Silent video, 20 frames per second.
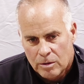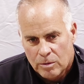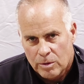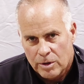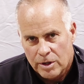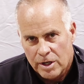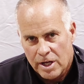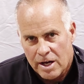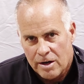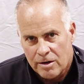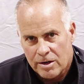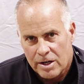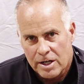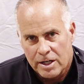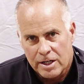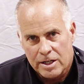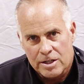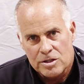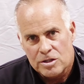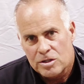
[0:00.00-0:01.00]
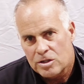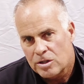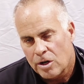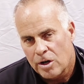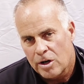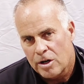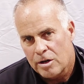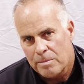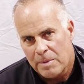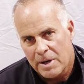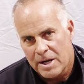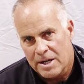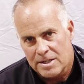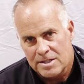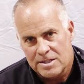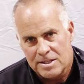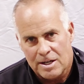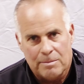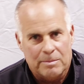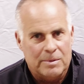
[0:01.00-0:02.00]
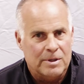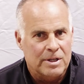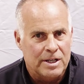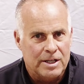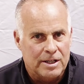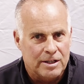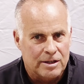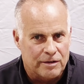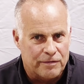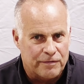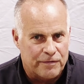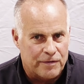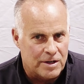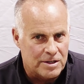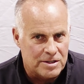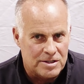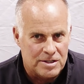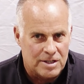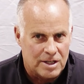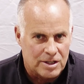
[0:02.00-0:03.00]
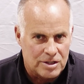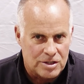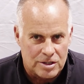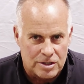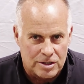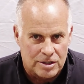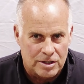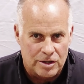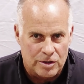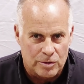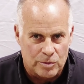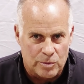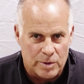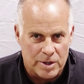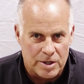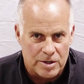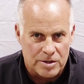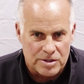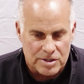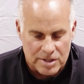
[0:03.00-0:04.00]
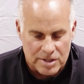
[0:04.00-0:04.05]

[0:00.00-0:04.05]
We're now going to get started by assembling the front section to the rear